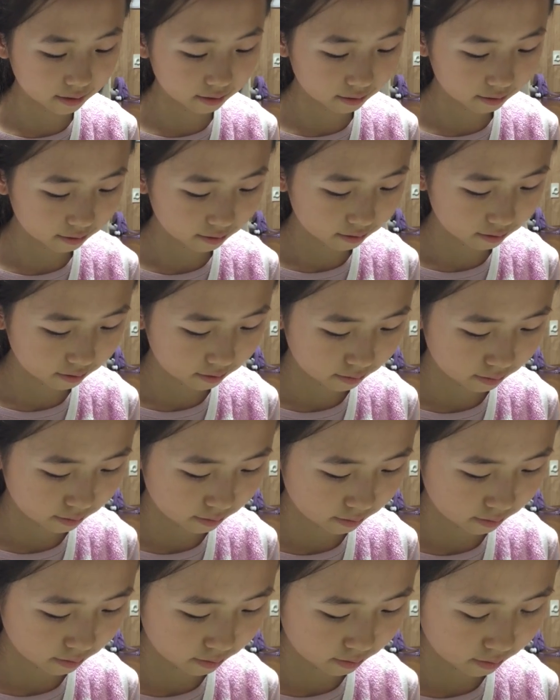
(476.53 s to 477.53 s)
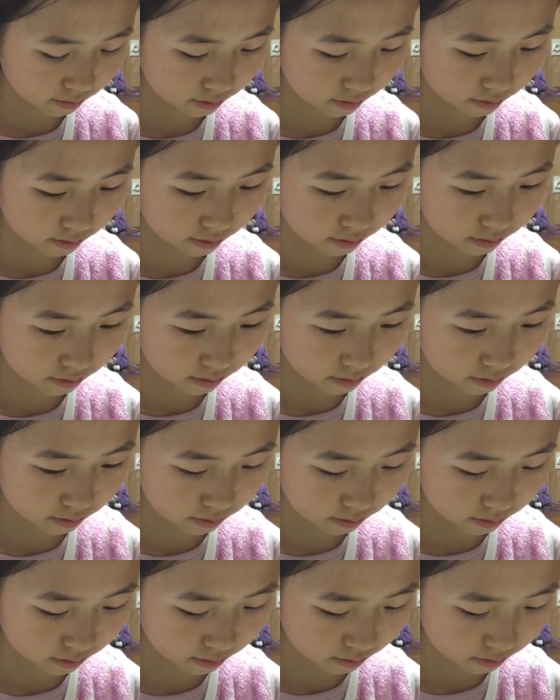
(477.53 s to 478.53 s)
The volcano is
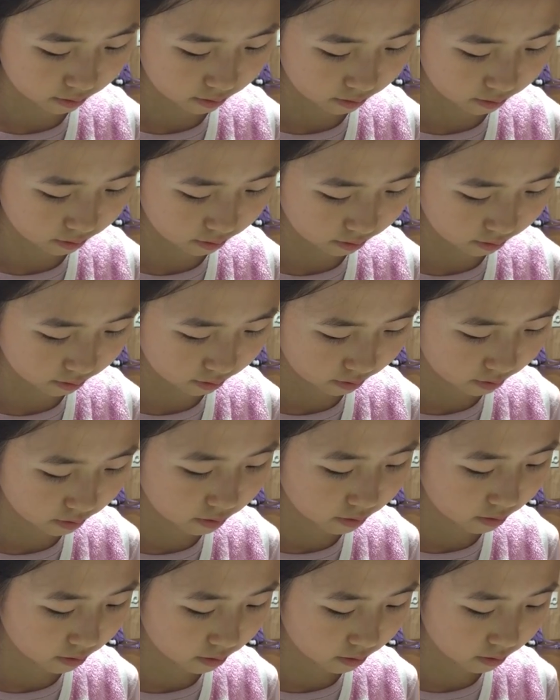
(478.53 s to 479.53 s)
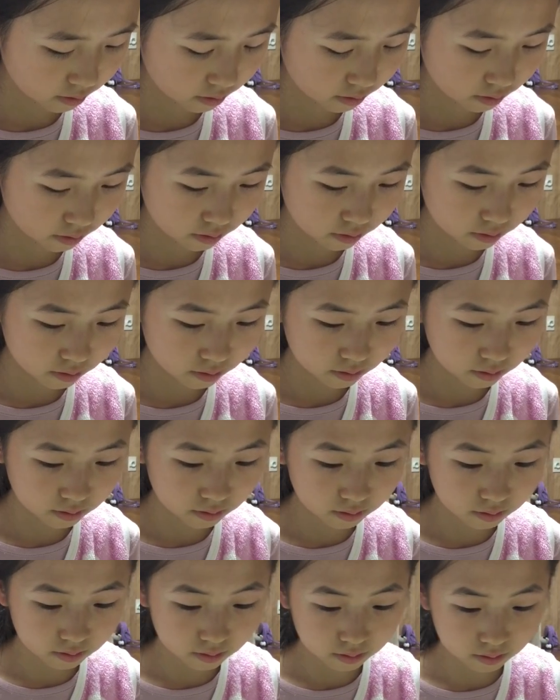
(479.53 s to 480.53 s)
going to erupt.
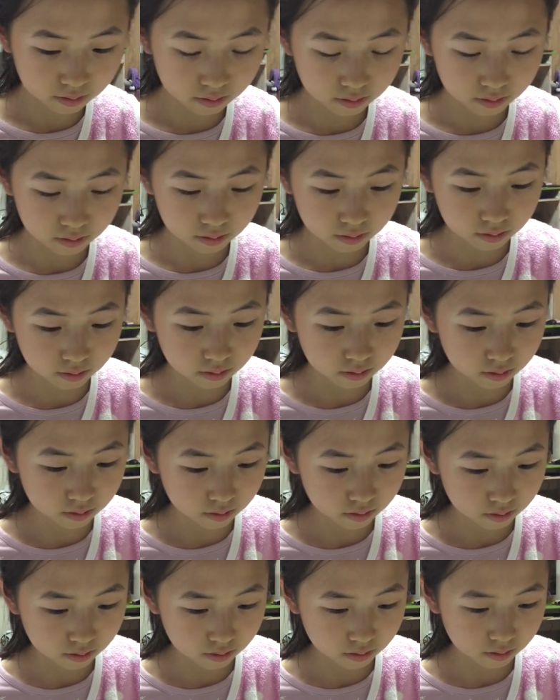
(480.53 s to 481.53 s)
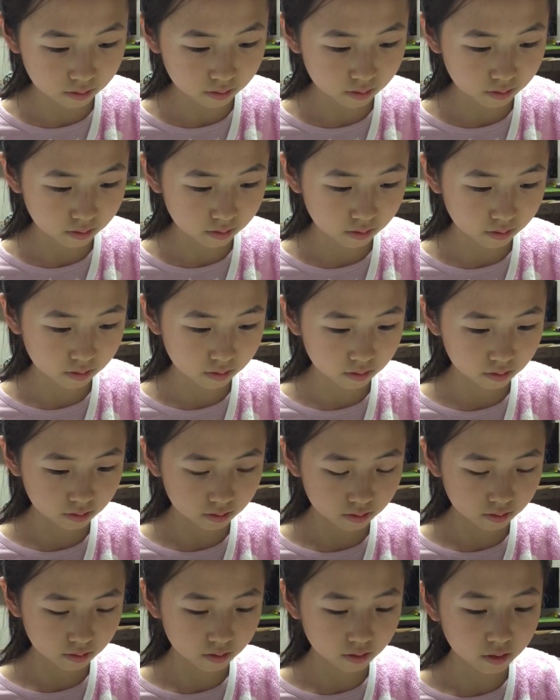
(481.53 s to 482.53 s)
Who cannot run
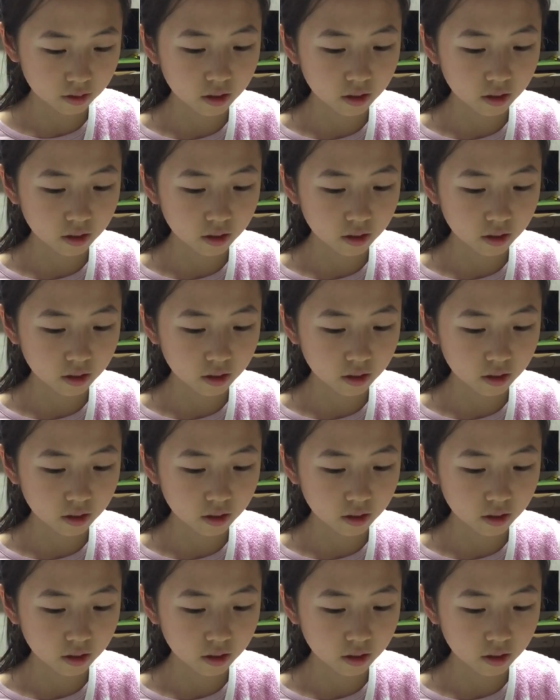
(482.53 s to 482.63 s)
anymore?